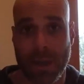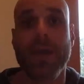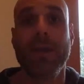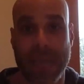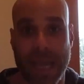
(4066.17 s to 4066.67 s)

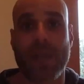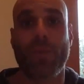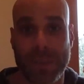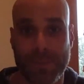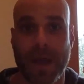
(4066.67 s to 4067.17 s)
Take
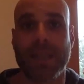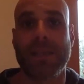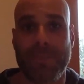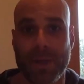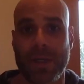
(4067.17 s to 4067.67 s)

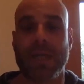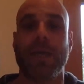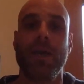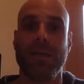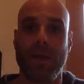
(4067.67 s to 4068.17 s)
responsibility.
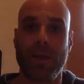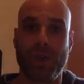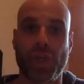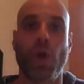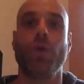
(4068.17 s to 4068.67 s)

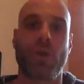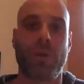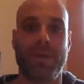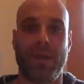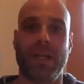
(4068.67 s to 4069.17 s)
Show your
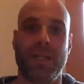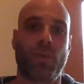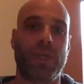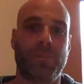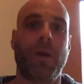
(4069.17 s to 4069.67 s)
ability to
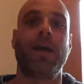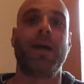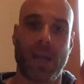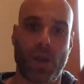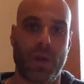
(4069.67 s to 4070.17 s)
respond
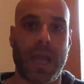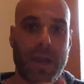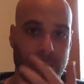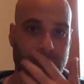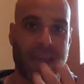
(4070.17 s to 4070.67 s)
and create your
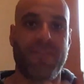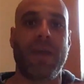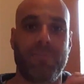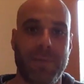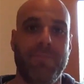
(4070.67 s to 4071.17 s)
life, and
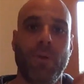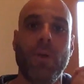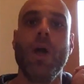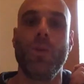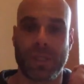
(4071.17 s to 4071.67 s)
people
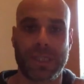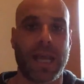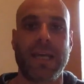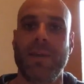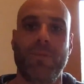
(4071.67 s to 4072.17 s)
will sign
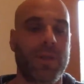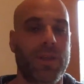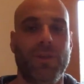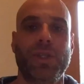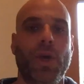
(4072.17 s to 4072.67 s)
up with you
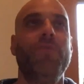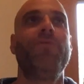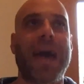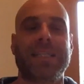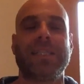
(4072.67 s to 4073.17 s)
so
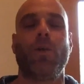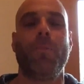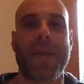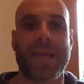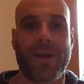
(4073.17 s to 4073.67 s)
fast it'll
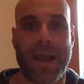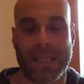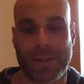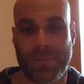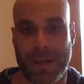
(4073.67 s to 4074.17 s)
make your head
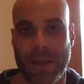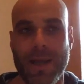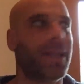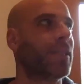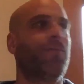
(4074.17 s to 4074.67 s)
spin
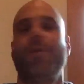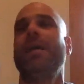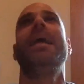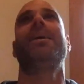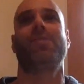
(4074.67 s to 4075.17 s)
like the friggin'
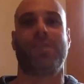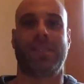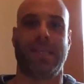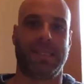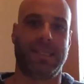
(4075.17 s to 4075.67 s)

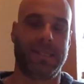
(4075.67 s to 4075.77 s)
Exorcist.